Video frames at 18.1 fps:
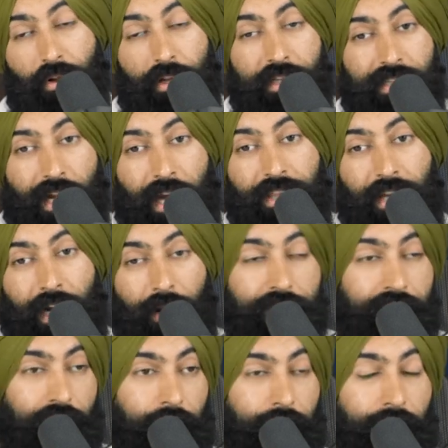At least I thought. I
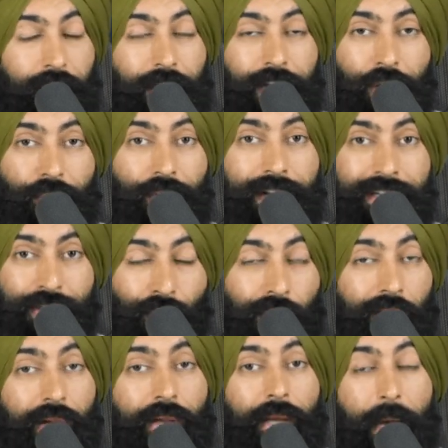was a little bit ignorant as
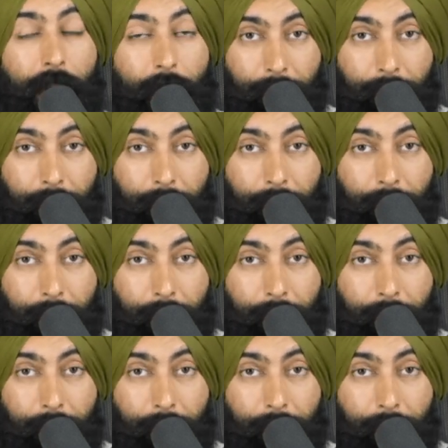well.